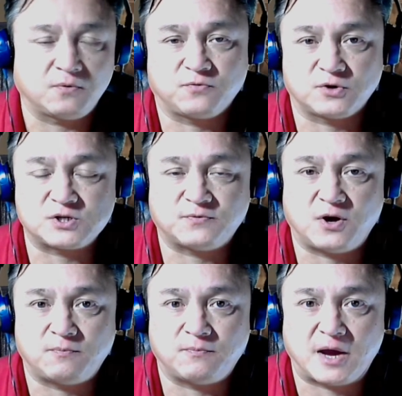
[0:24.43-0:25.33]
First of
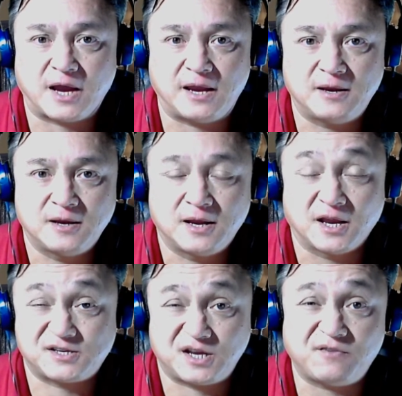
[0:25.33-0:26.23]
all, my
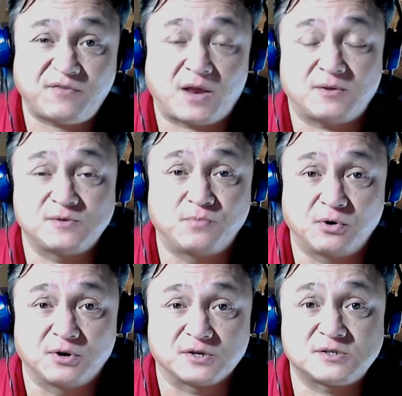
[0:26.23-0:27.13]
extended family is
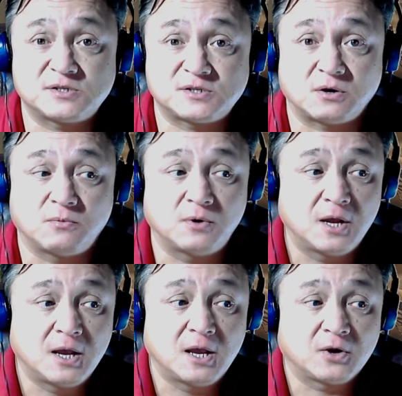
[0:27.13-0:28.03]
Buddhist, so
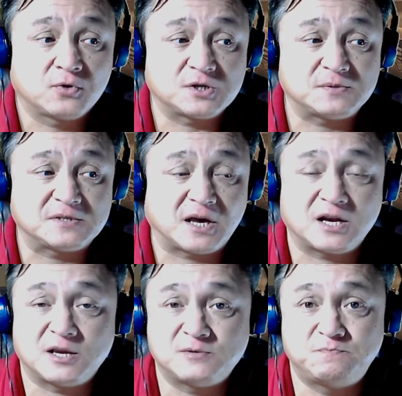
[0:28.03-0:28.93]
Christmas is not
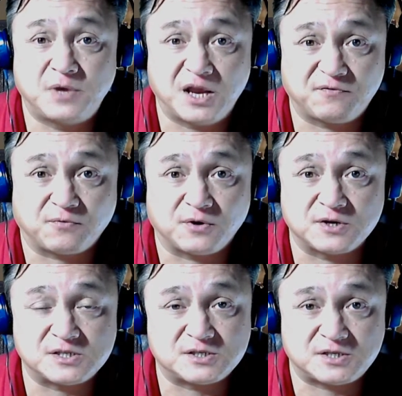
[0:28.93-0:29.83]
as big for
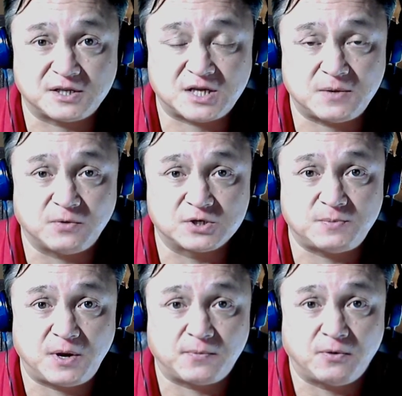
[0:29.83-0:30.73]
us as, let's say, most
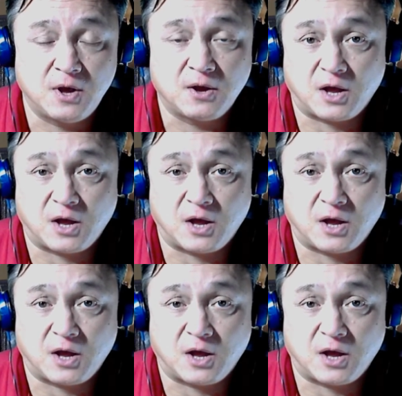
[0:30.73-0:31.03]
people.